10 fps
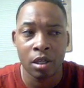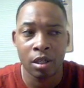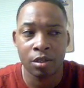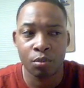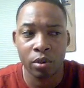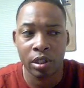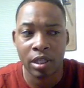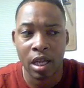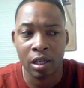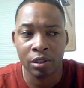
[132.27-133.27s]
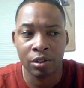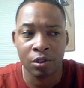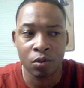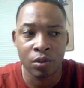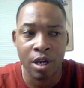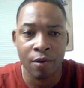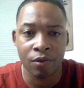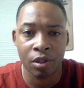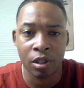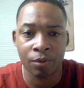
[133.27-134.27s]
He's a pretty talented dude and
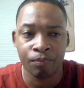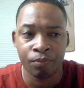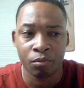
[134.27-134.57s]
everything.